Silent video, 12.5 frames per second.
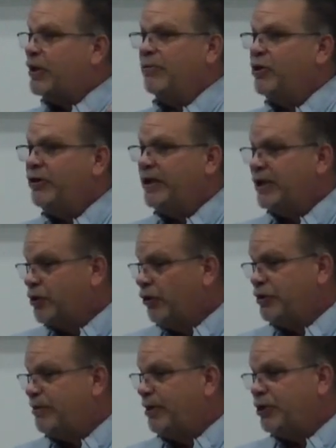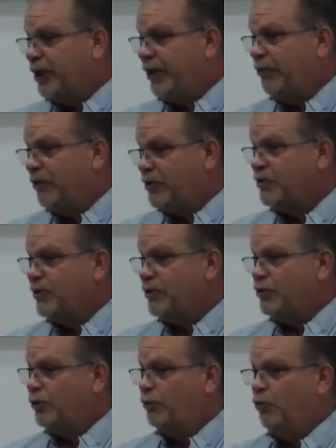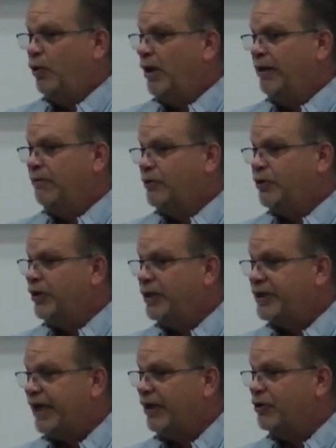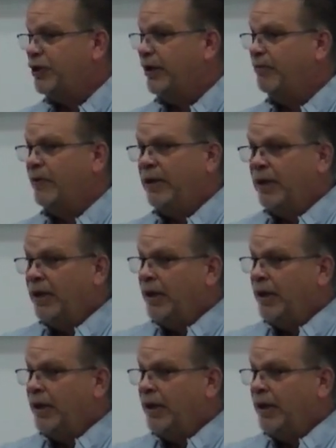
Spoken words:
community has always been generous to the township.